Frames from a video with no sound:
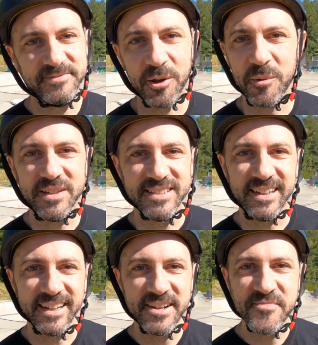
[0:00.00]
don't know what to
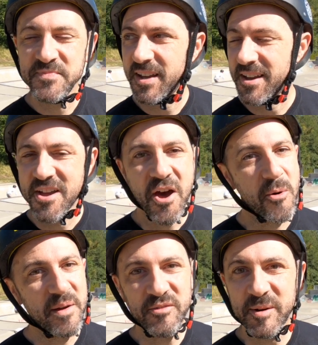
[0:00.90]
tell you.
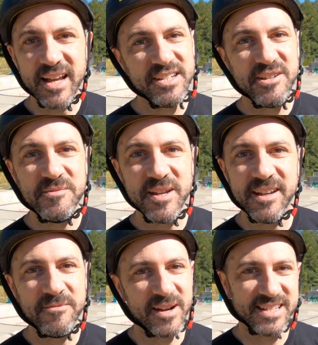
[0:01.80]
Hope everybody has a good
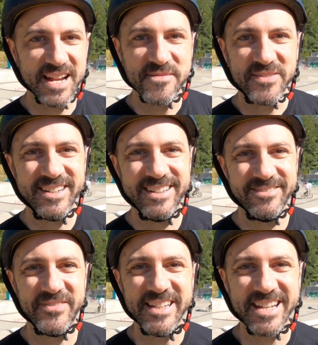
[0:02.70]
week. Rest up,
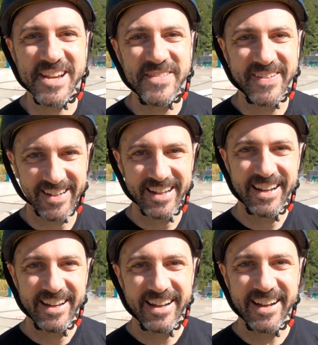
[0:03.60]
be safe,
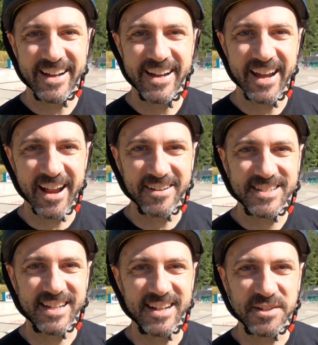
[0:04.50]
uh, and I'll
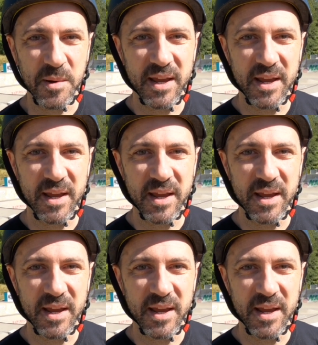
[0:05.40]
see you next